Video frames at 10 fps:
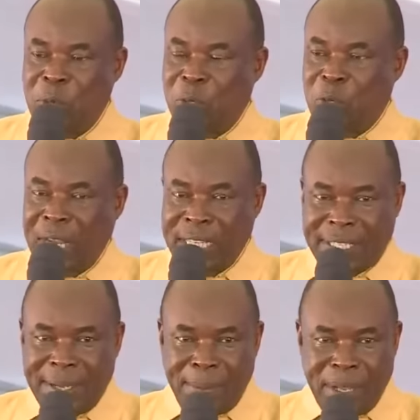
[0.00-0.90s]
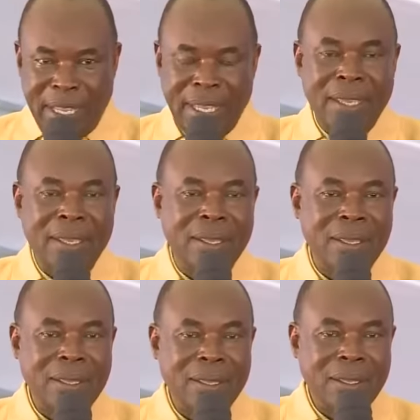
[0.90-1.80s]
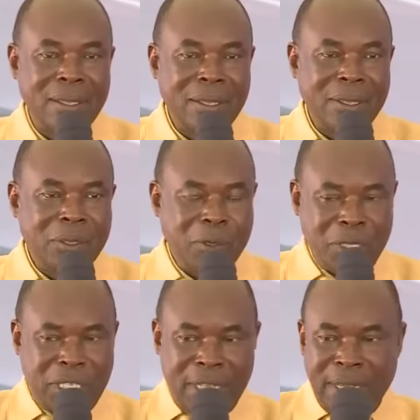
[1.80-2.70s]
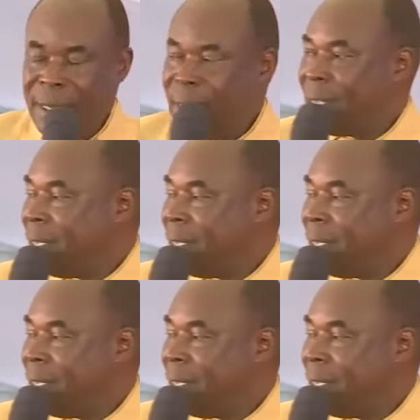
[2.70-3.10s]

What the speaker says: kutoka sehemu hii, Eugene,